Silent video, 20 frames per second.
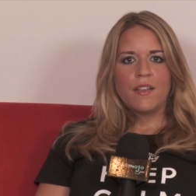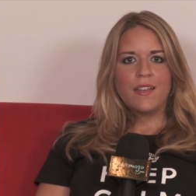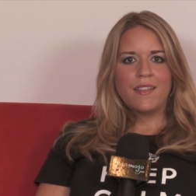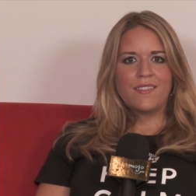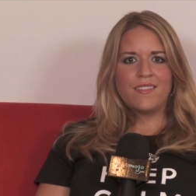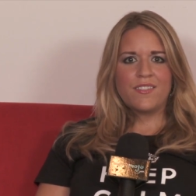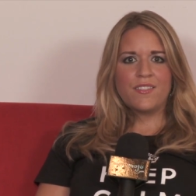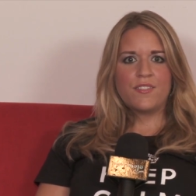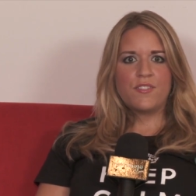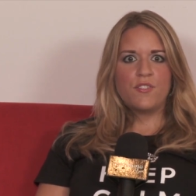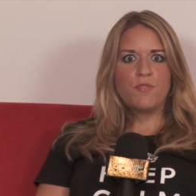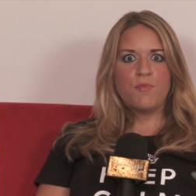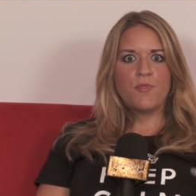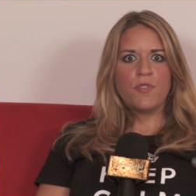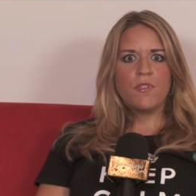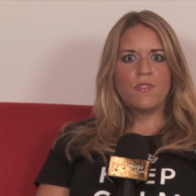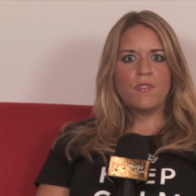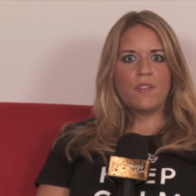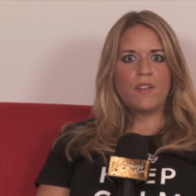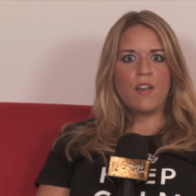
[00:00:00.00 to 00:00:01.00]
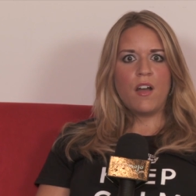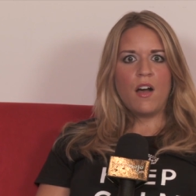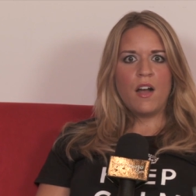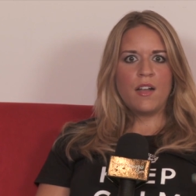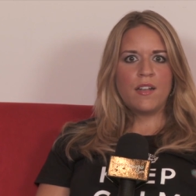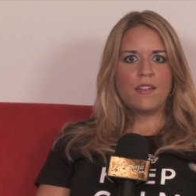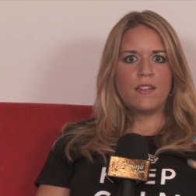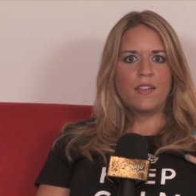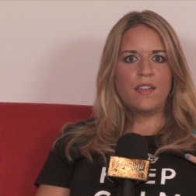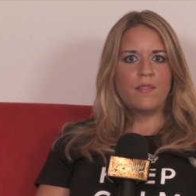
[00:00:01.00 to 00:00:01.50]
It's just super
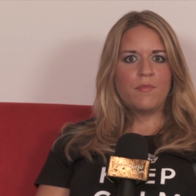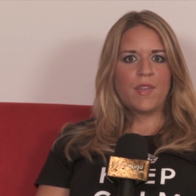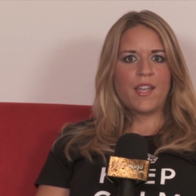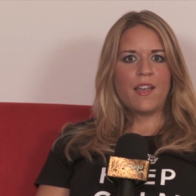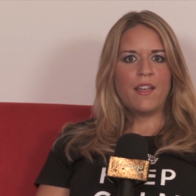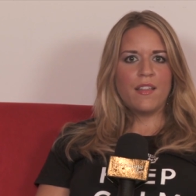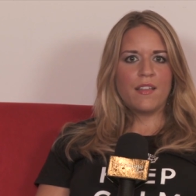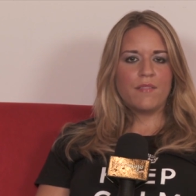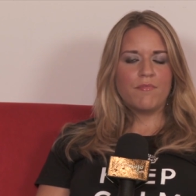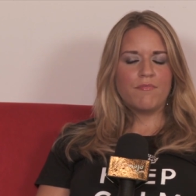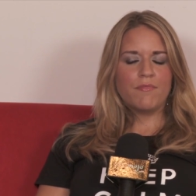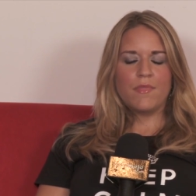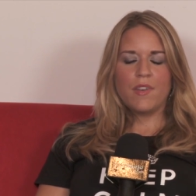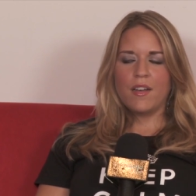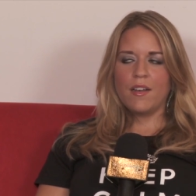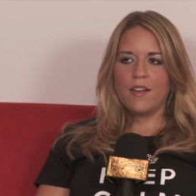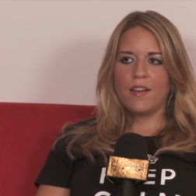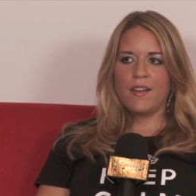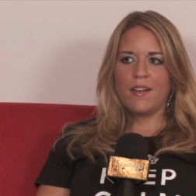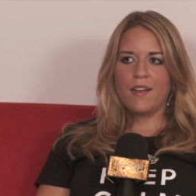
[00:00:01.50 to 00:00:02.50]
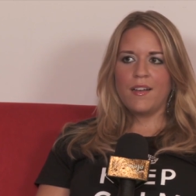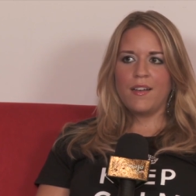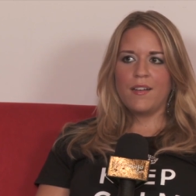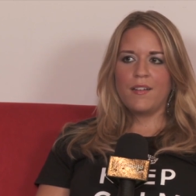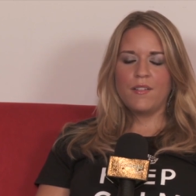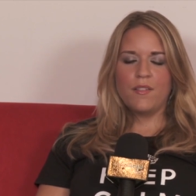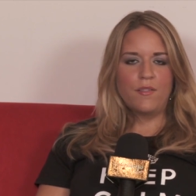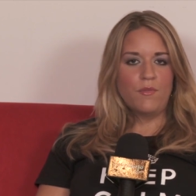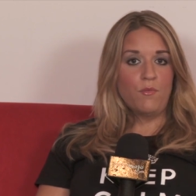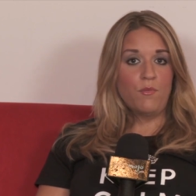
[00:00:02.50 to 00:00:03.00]
not Ian McKellen.
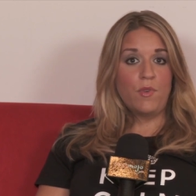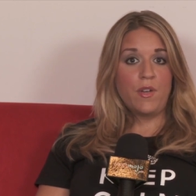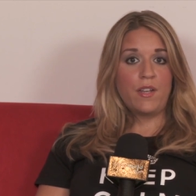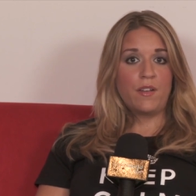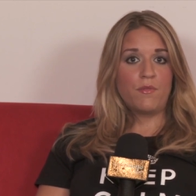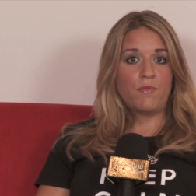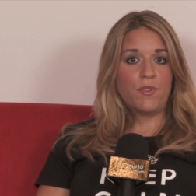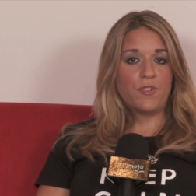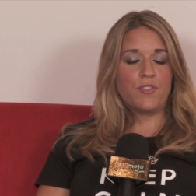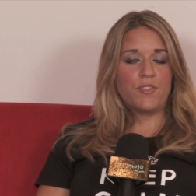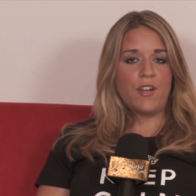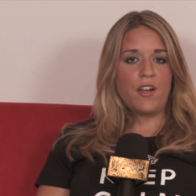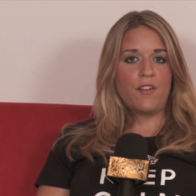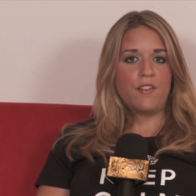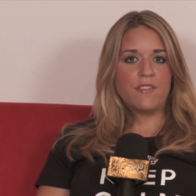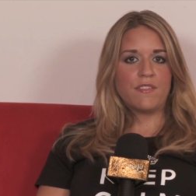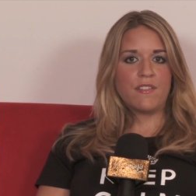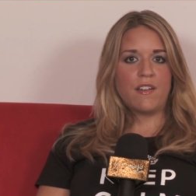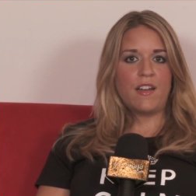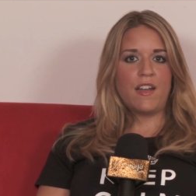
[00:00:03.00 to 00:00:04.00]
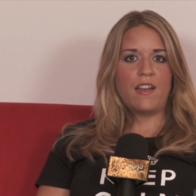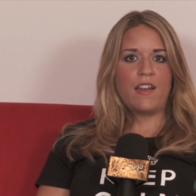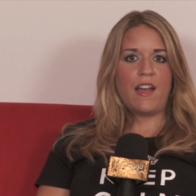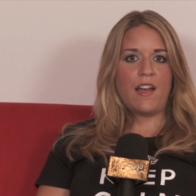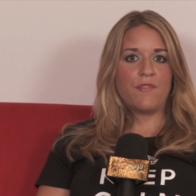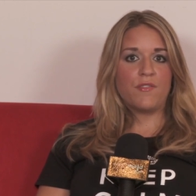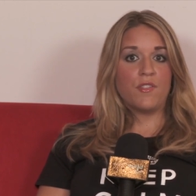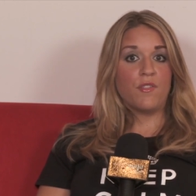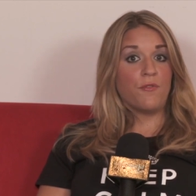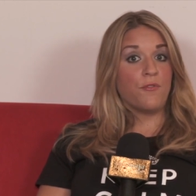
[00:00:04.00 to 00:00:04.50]
Uh, when Richard Harris died
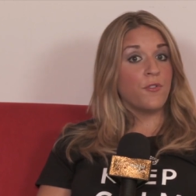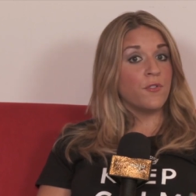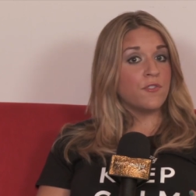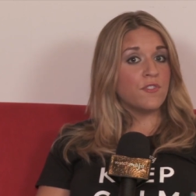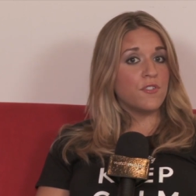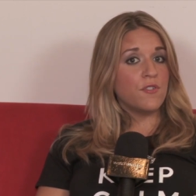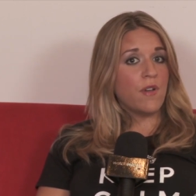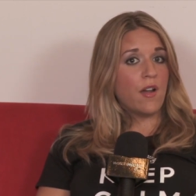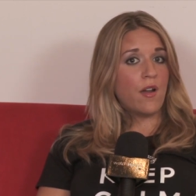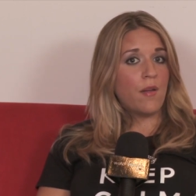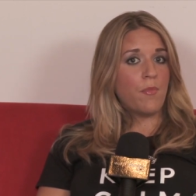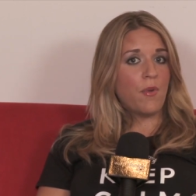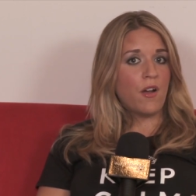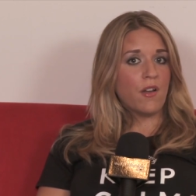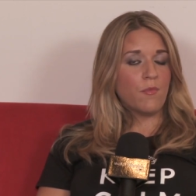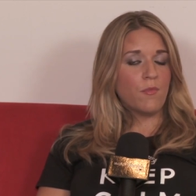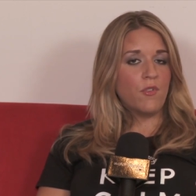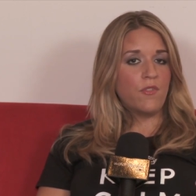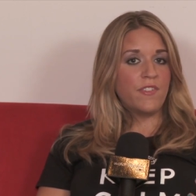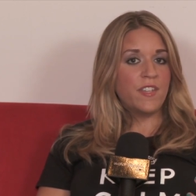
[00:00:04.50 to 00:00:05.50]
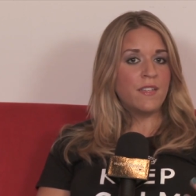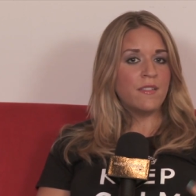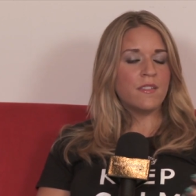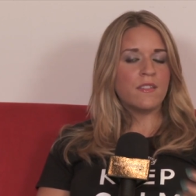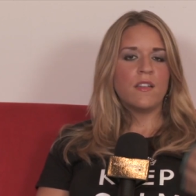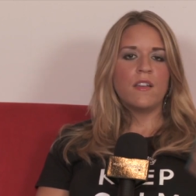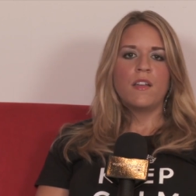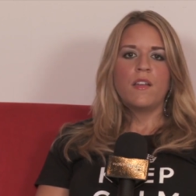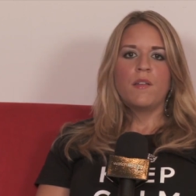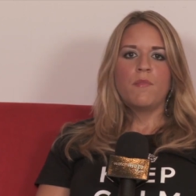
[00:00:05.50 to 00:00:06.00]
after the first two Harry Potter
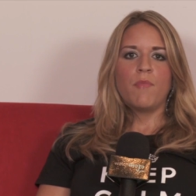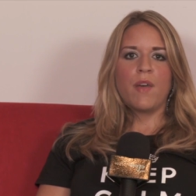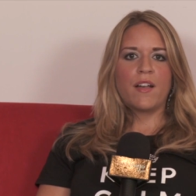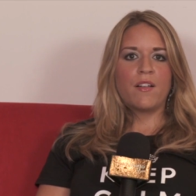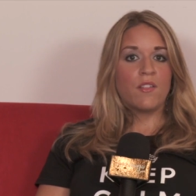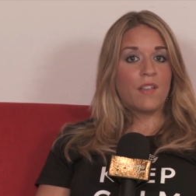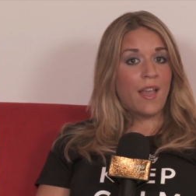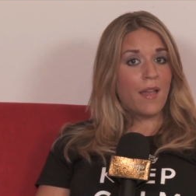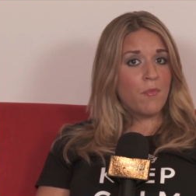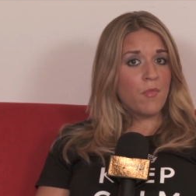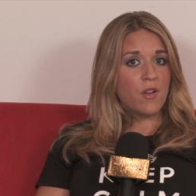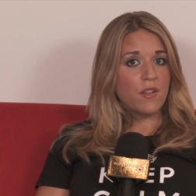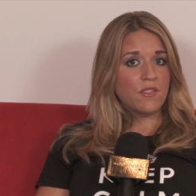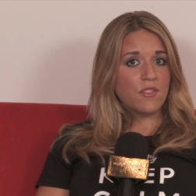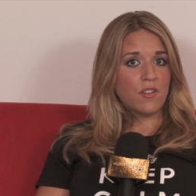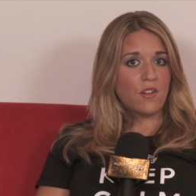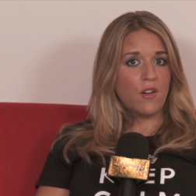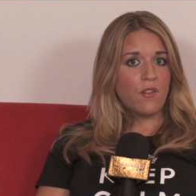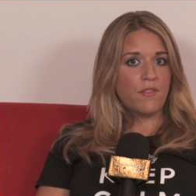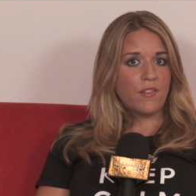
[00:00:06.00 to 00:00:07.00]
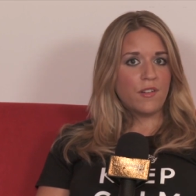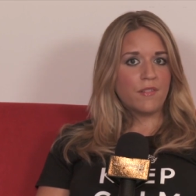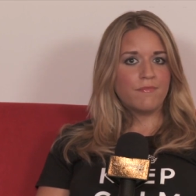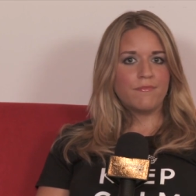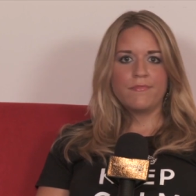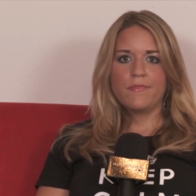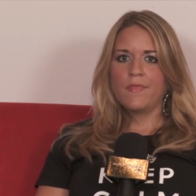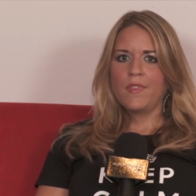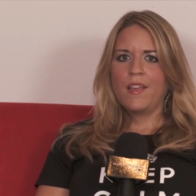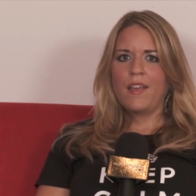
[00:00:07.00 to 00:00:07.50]
movies, Michael Gambon took over.
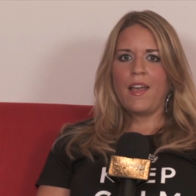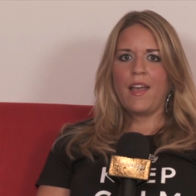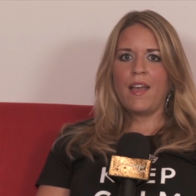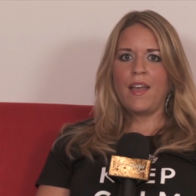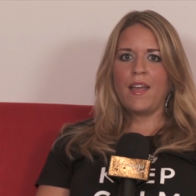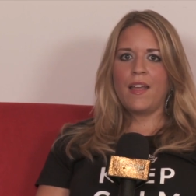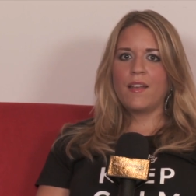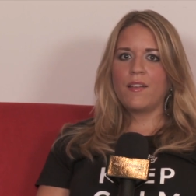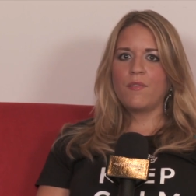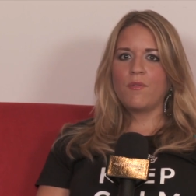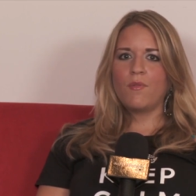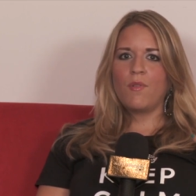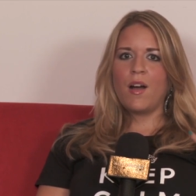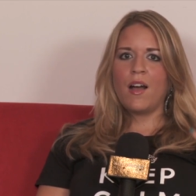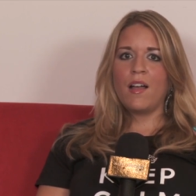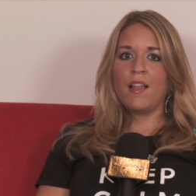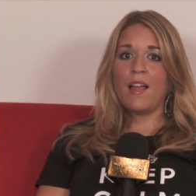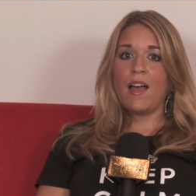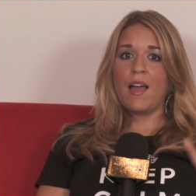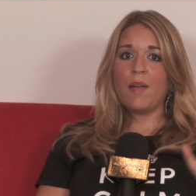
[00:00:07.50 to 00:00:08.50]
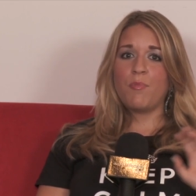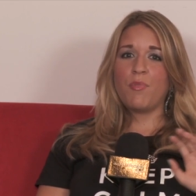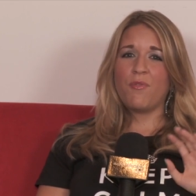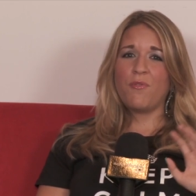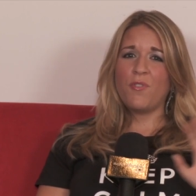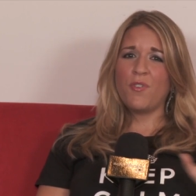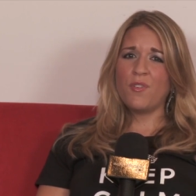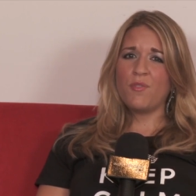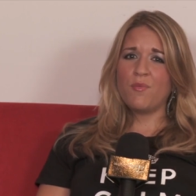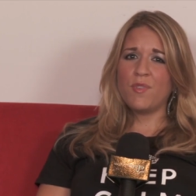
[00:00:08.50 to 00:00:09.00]
And while I
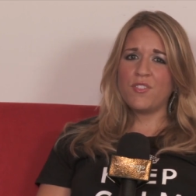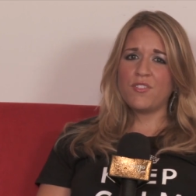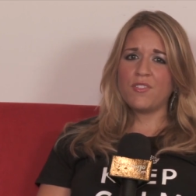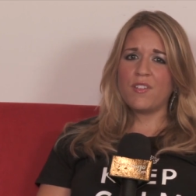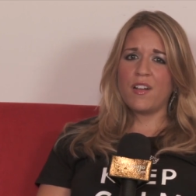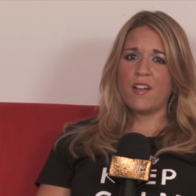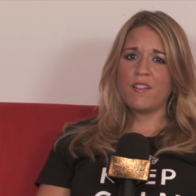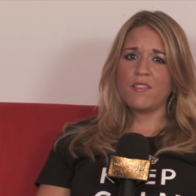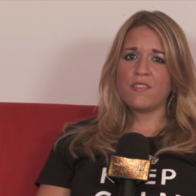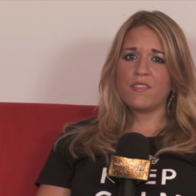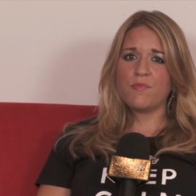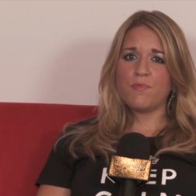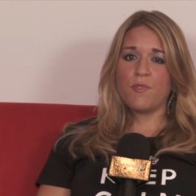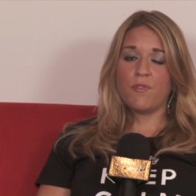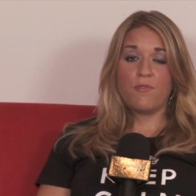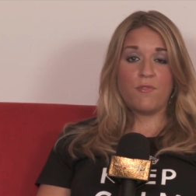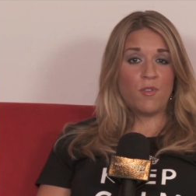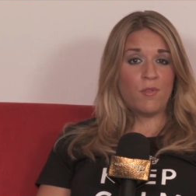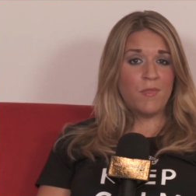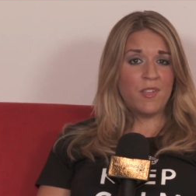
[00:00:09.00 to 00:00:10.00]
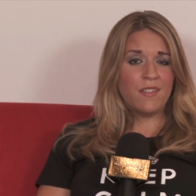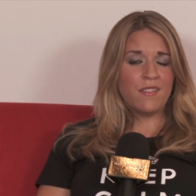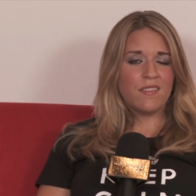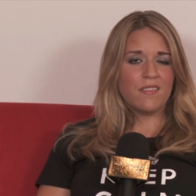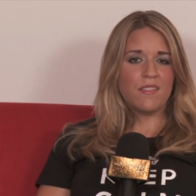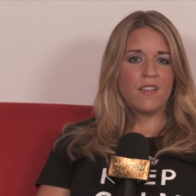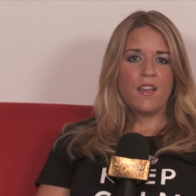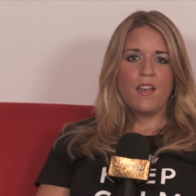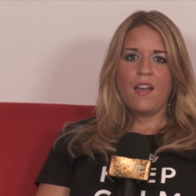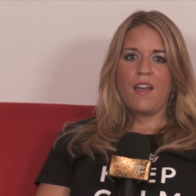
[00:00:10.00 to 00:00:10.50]
preferred Richard Harris's
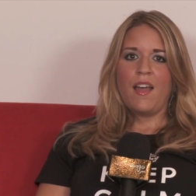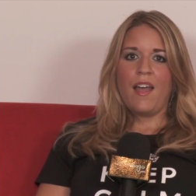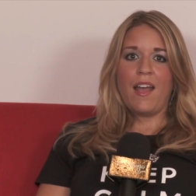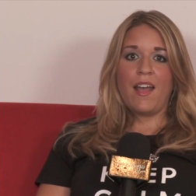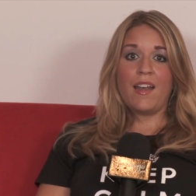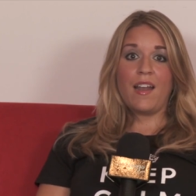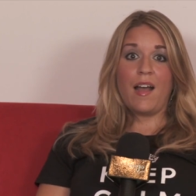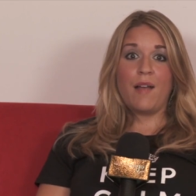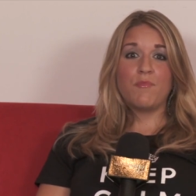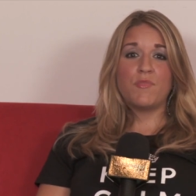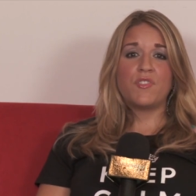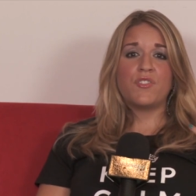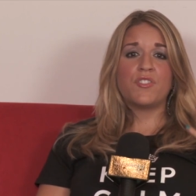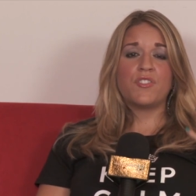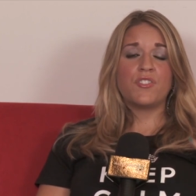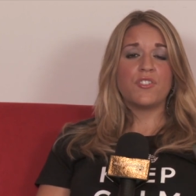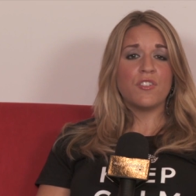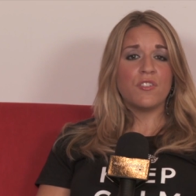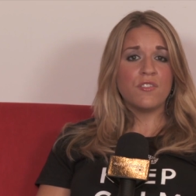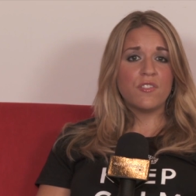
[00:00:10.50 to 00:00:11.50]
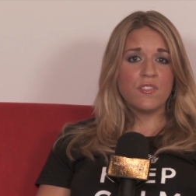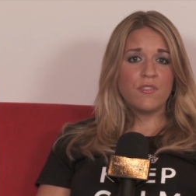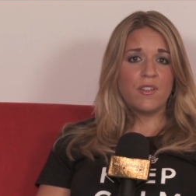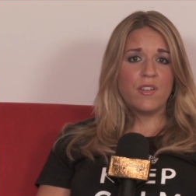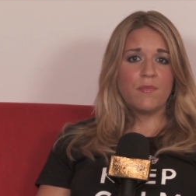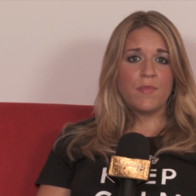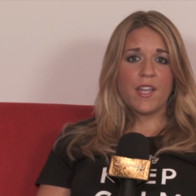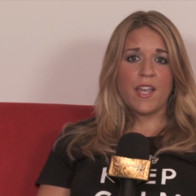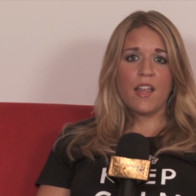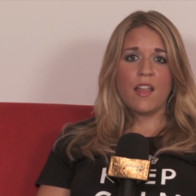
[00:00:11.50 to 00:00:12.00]
performance, and I'm sure Sir
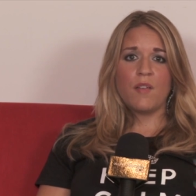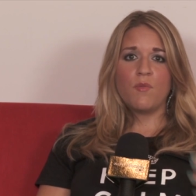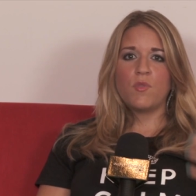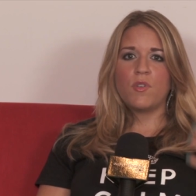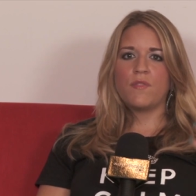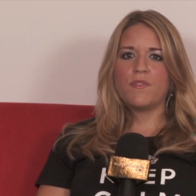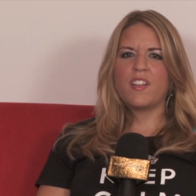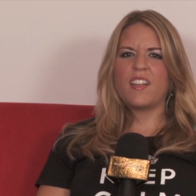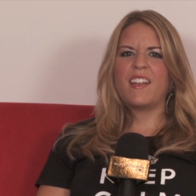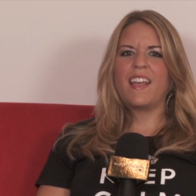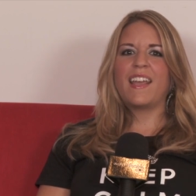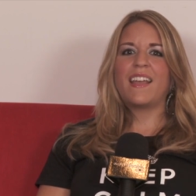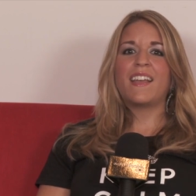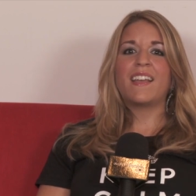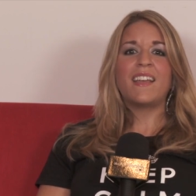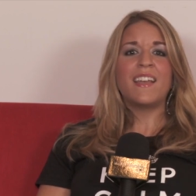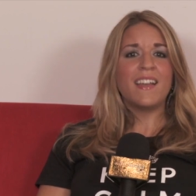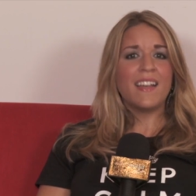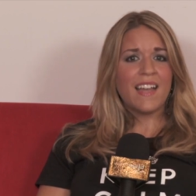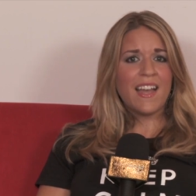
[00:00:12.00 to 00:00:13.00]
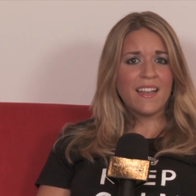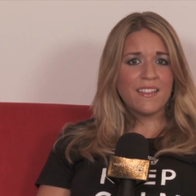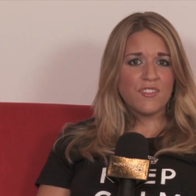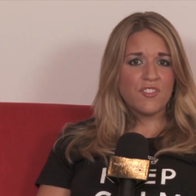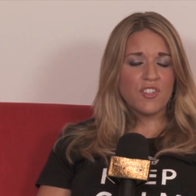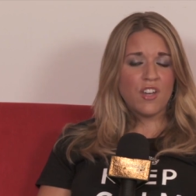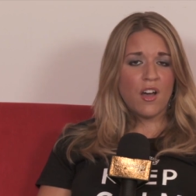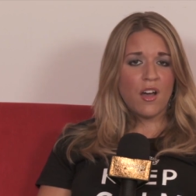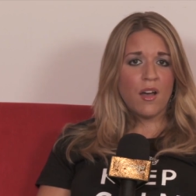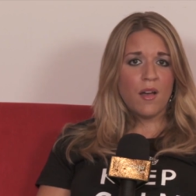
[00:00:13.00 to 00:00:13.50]
Ian McKellen would have done a kick-ass
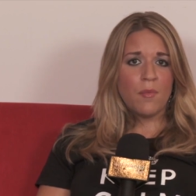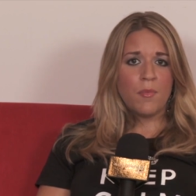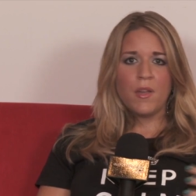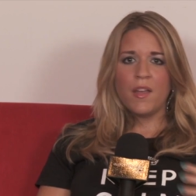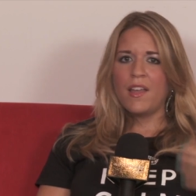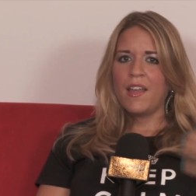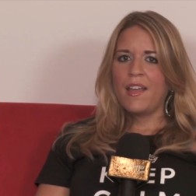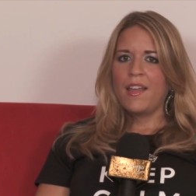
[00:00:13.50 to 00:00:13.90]
job,